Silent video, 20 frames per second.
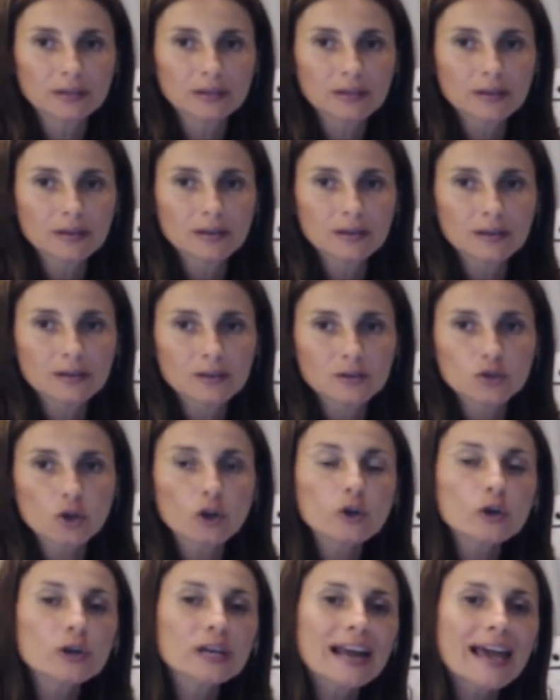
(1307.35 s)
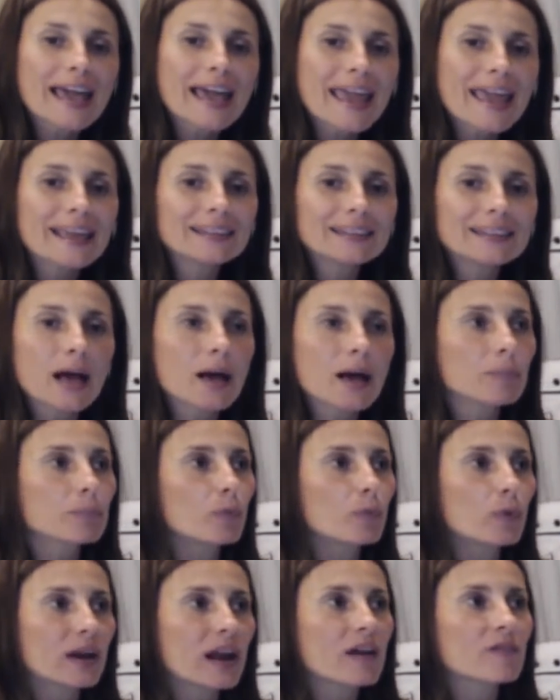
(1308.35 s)
Oh. So you're gonna end
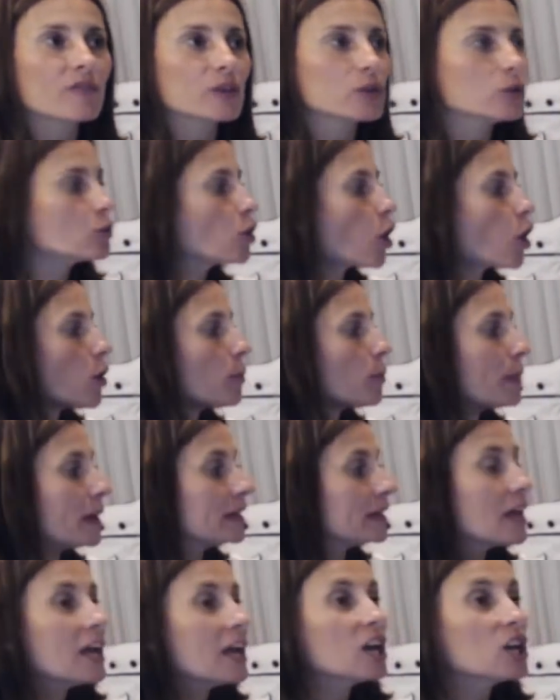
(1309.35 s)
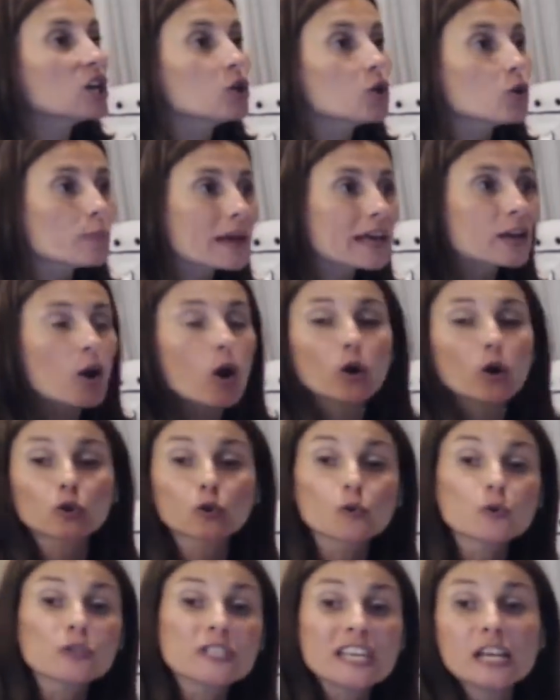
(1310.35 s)
up wherever you go, but you may go
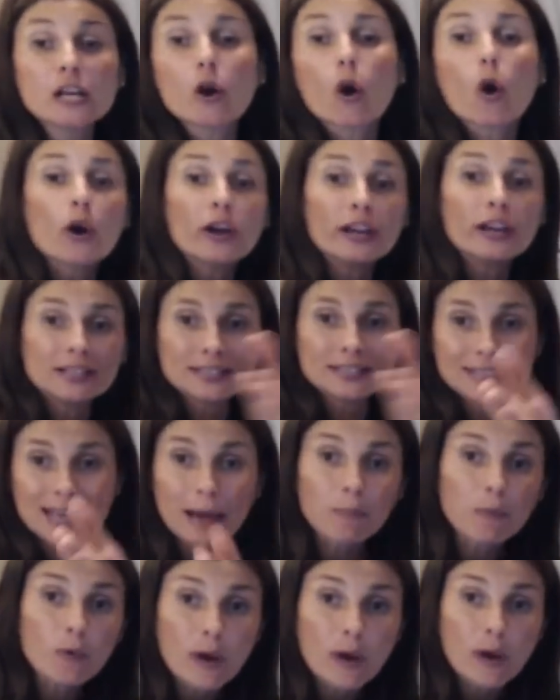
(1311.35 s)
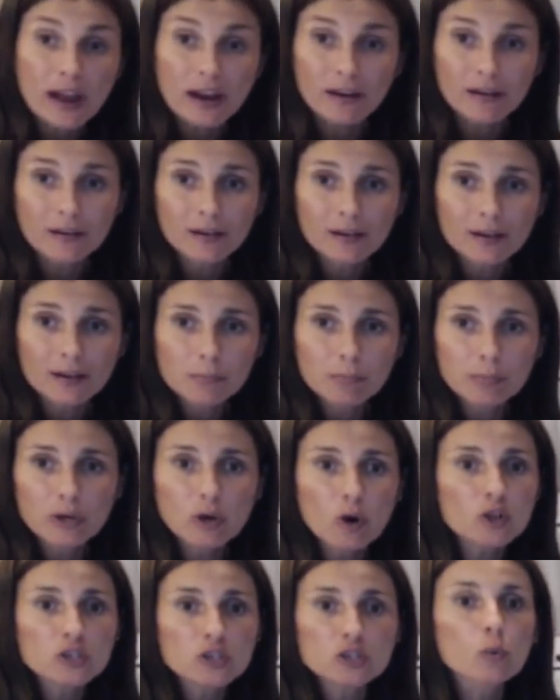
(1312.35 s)
to decoy somewhere
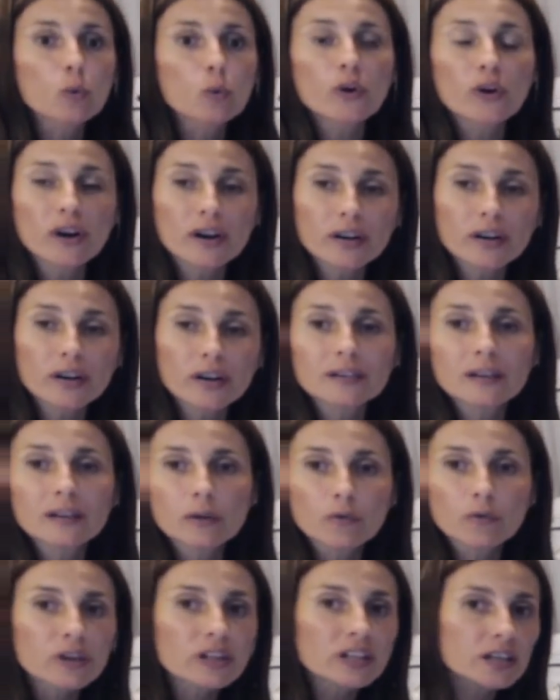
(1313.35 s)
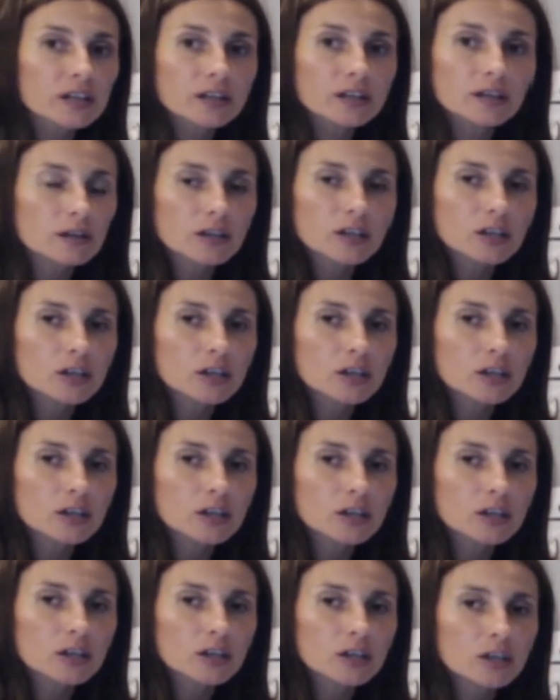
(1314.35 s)
because you weren't really
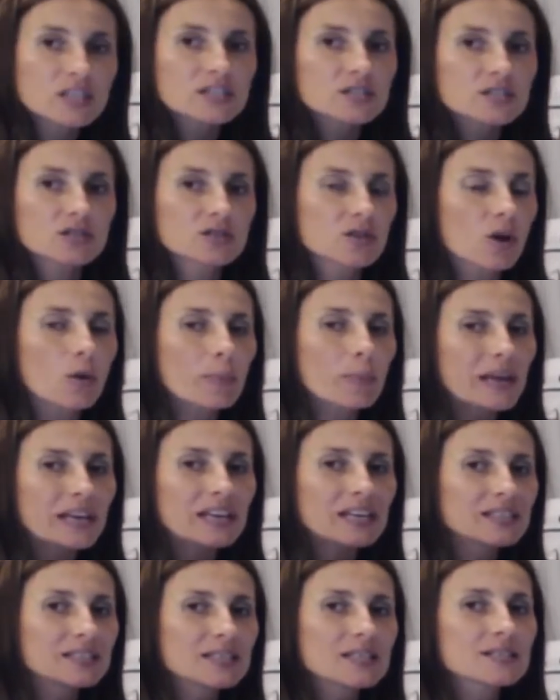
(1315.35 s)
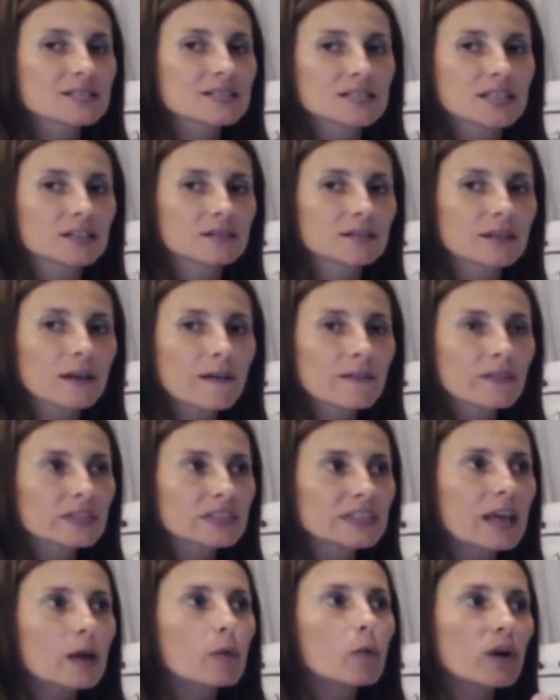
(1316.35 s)
you did so many things that
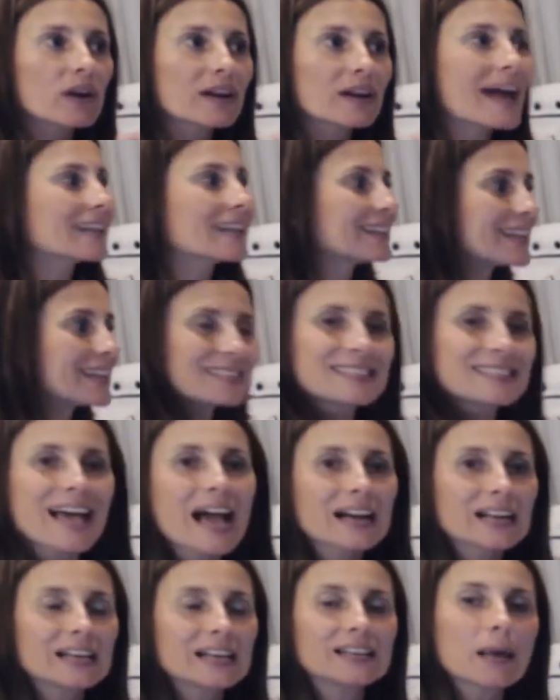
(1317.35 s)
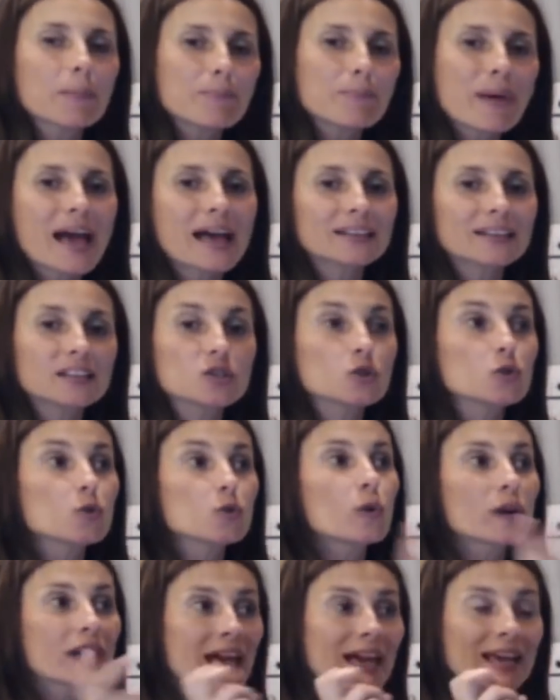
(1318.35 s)
they were not exactly in a path that
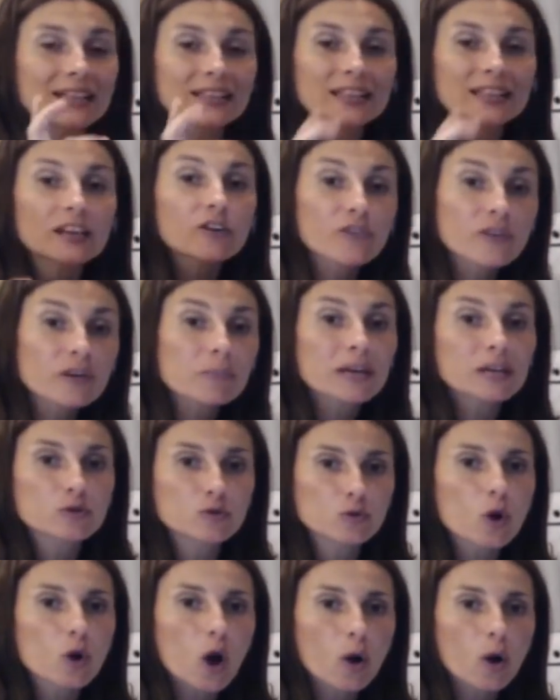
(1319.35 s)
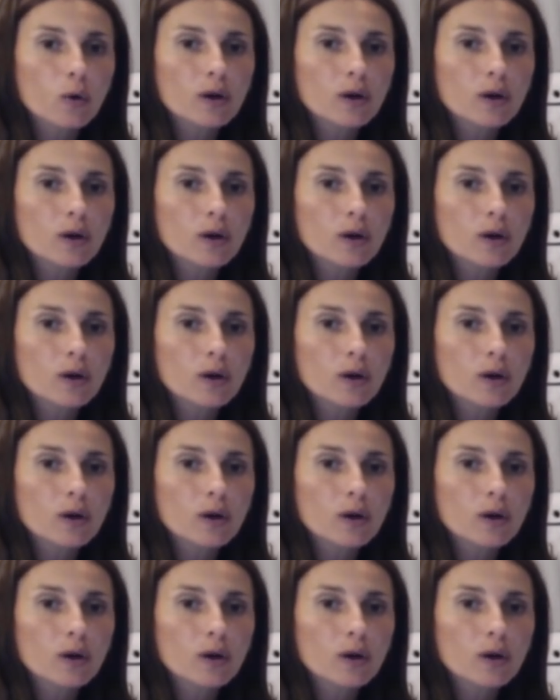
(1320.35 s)
you had an agreement to go